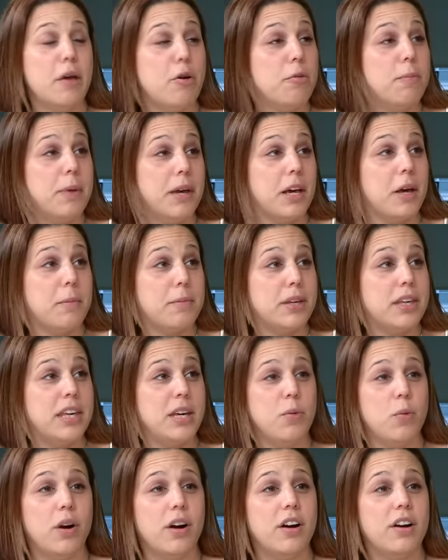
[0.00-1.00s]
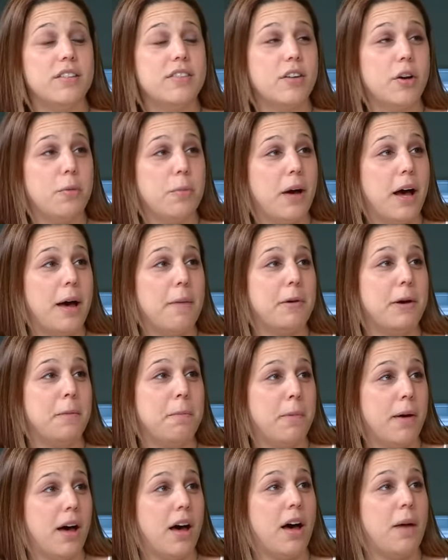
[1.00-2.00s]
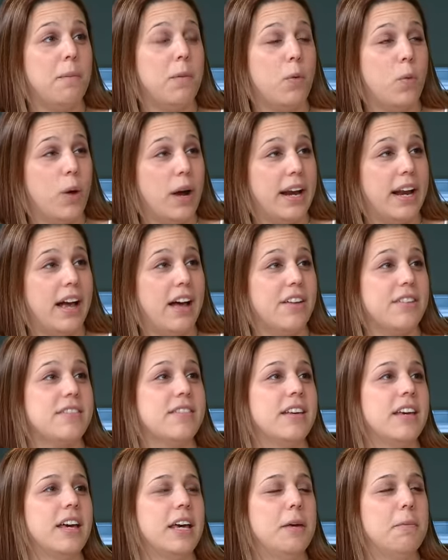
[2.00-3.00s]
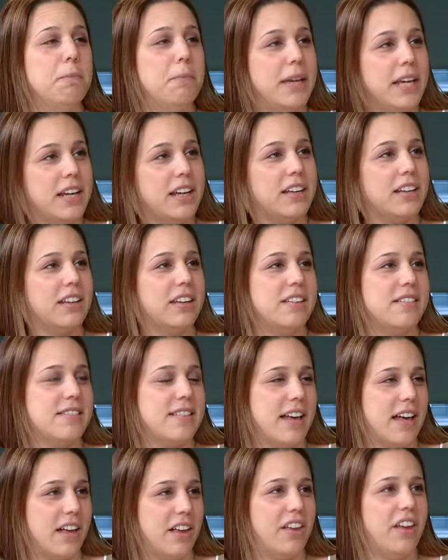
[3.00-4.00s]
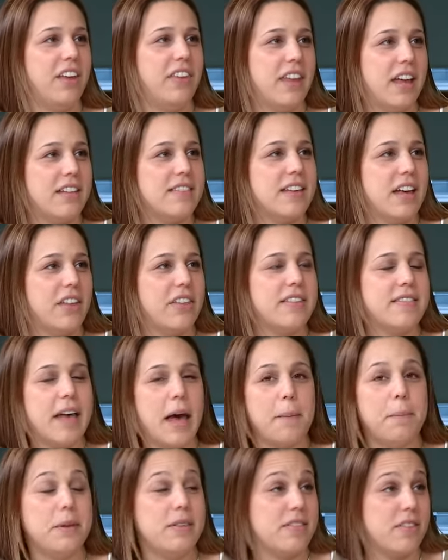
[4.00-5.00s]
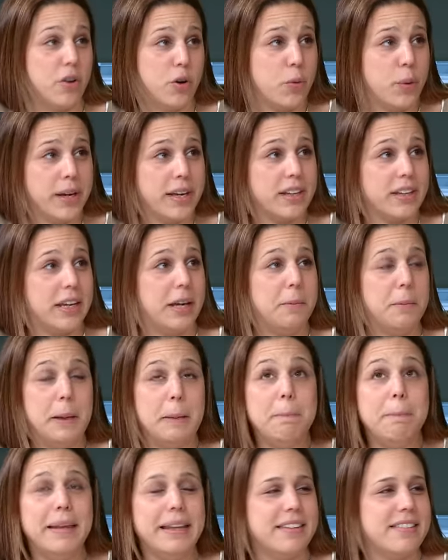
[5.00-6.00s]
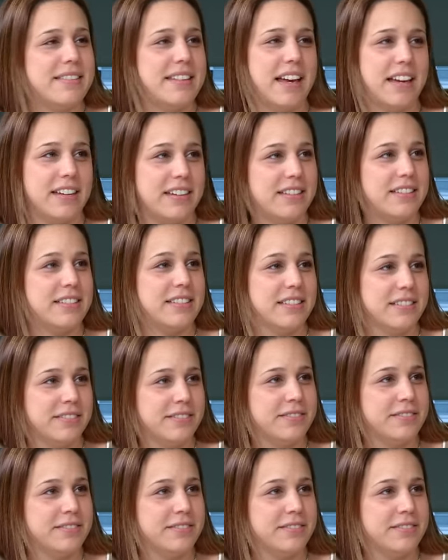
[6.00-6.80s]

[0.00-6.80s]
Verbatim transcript: They would pick up keywords Obama, bomb, White House, immediately sell. And that's how this happened so quickly. I mean, milliseconds.